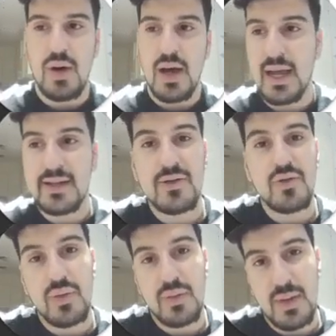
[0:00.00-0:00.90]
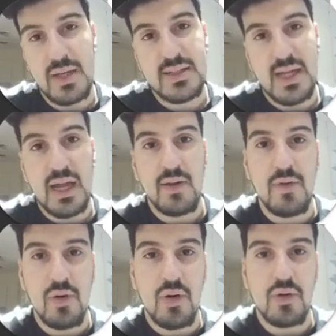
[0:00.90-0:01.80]
What I like to do with my style of
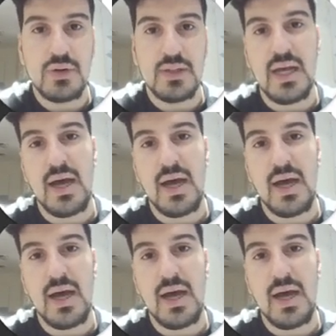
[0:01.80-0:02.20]
logos is